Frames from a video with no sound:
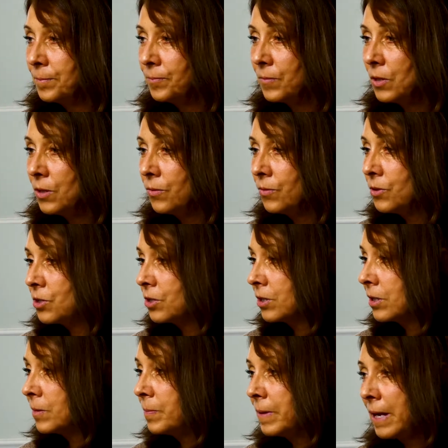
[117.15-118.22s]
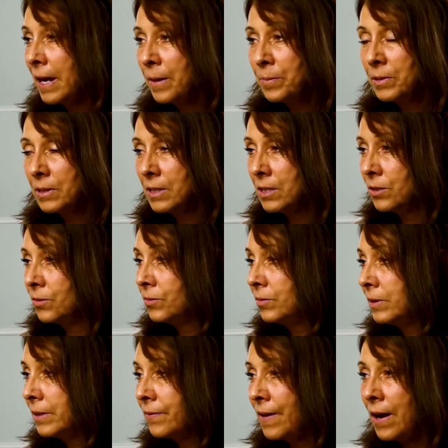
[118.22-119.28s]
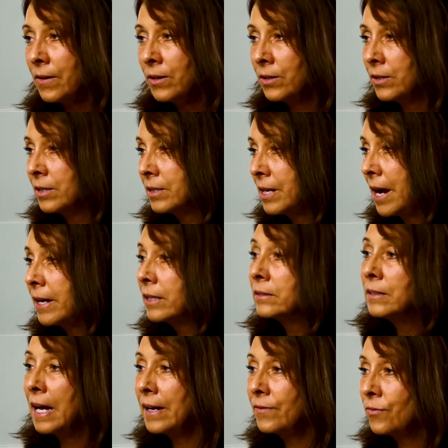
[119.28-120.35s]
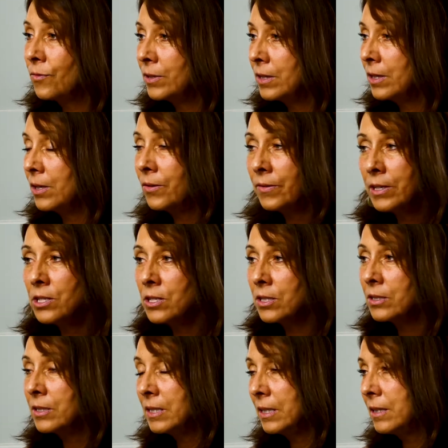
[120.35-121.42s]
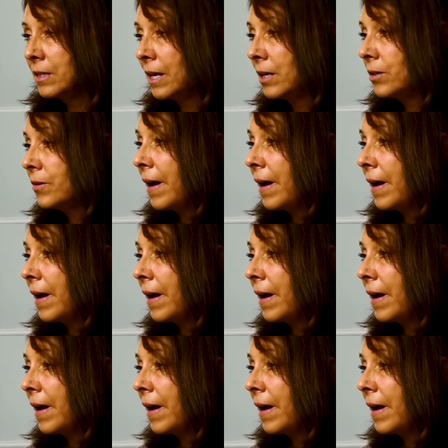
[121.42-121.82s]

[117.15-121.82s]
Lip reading: you should be able to live out your entire life with the original teeth that you